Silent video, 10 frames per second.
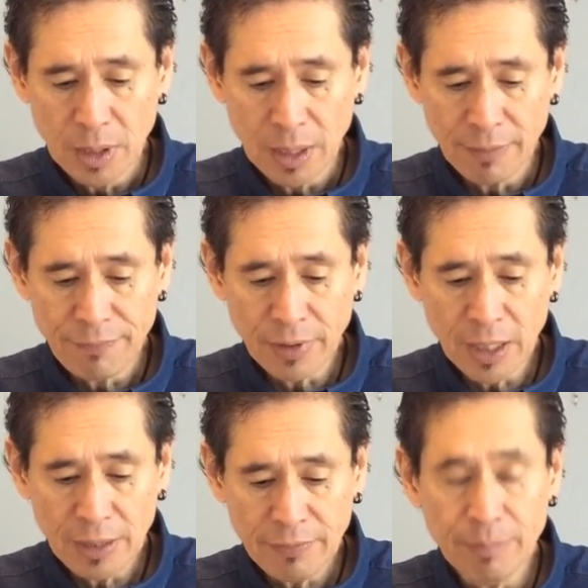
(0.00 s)

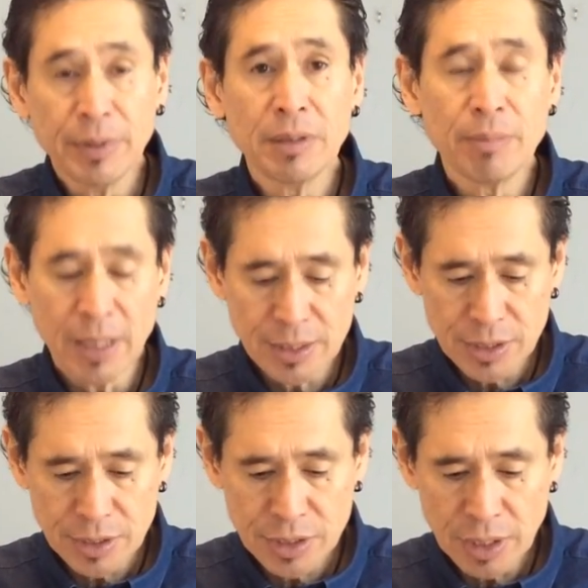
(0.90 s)
5, it
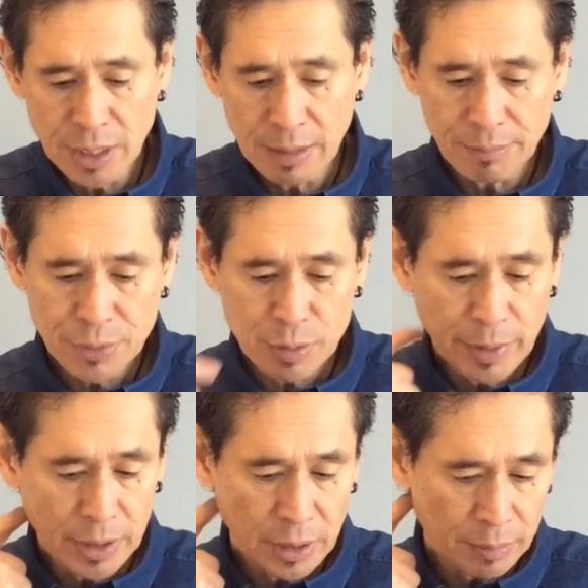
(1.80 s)
minimizes time
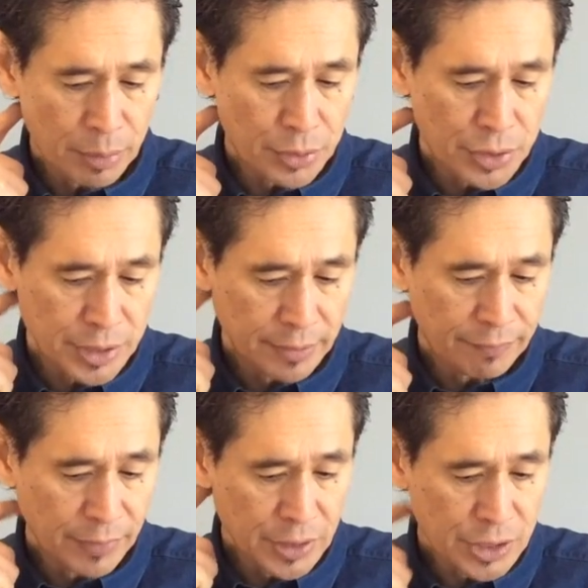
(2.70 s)
spent on
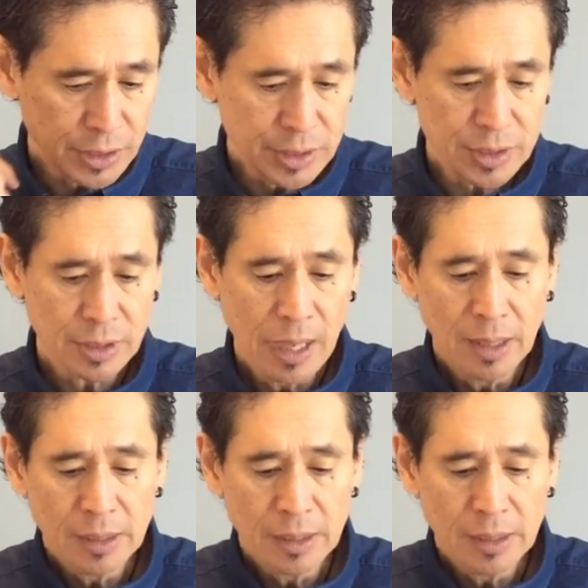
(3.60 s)
purchasing functions.